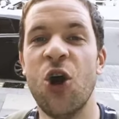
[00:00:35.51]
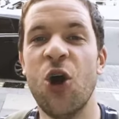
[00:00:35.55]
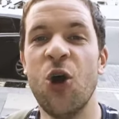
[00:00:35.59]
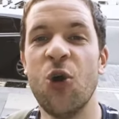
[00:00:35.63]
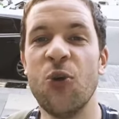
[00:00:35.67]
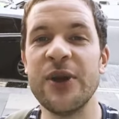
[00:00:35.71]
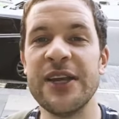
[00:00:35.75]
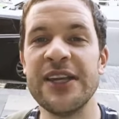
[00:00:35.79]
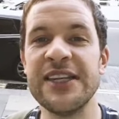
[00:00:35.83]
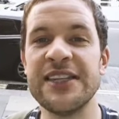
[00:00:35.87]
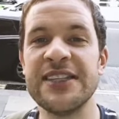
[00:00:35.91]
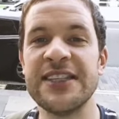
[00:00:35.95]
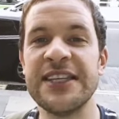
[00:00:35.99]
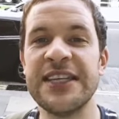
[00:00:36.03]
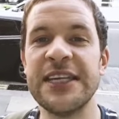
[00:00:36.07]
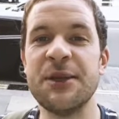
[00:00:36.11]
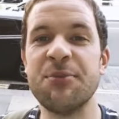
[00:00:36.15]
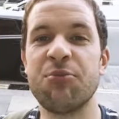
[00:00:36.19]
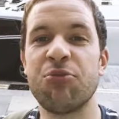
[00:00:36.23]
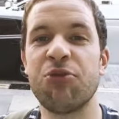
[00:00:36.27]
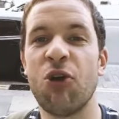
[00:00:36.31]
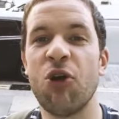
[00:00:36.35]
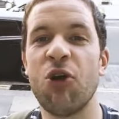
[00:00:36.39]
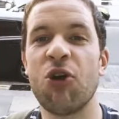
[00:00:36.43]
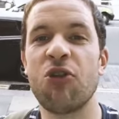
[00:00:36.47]

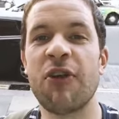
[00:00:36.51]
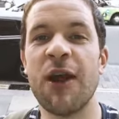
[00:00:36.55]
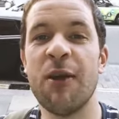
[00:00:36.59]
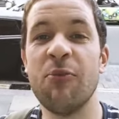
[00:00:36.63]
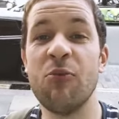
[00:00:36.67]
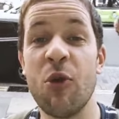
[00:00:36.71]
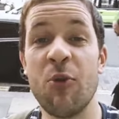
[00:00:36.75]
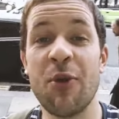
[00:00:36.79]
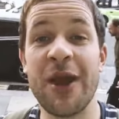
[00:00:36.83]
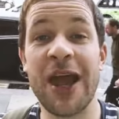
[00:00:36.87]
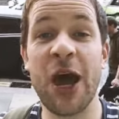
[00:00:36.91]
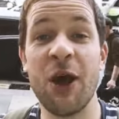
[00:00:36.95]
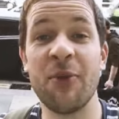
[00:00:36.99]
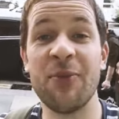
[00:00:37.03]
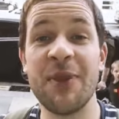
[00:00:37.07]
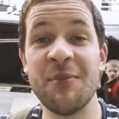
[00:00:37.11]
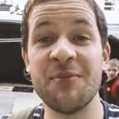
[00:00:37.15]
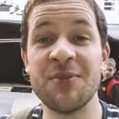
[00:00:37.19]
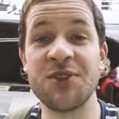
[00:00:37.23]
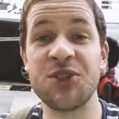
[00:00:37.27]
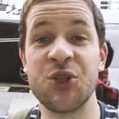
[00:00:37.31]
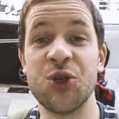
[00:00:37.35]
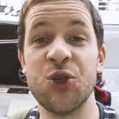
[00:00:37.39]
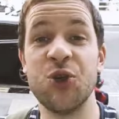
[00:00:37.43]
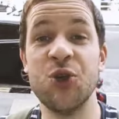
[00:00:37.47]
OET program, where we help
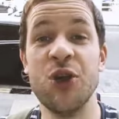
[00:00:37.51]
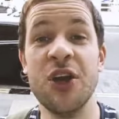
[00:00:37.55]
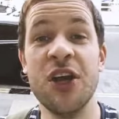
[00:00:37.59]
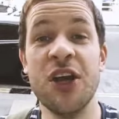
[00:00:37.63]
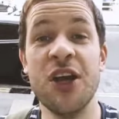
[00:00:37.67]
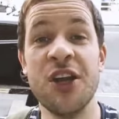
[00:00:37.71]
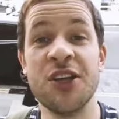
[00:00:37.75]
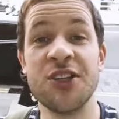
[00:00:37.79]
them to